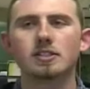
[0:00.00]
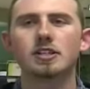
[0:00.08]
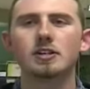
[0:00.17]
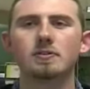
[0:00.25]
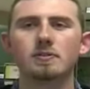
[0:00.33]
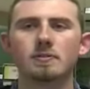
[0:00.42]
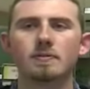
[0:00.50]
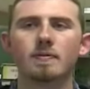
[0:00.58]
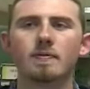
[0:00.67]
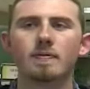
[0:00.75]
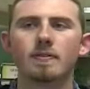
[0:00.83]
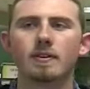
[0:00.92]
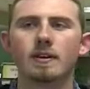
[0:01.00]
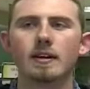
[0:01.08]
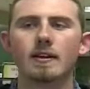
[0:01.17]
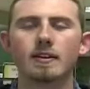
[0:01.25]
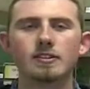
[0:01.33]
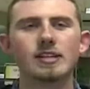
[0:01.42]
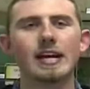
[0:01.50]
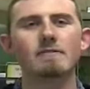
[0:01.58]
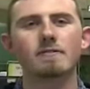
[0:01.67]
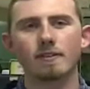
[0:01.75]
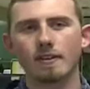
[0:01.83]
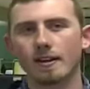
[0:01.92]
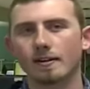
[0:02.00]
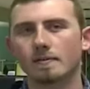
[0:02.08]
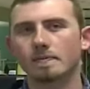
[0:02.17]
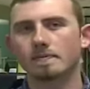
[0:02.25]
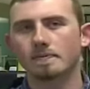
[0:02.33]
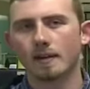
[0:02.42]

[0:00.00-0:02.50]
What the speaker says: do the same for them.